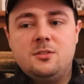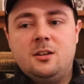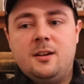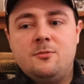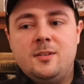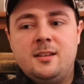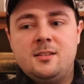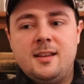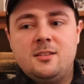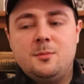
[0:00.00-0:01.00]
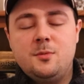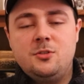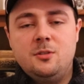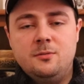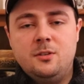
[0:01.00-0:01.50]
You know, it really sets up this
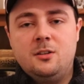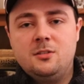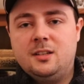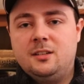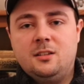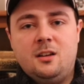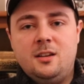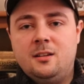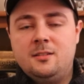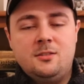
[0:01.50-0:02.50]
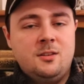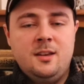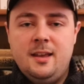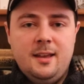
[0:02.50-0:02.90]
universe, and, you know, does it,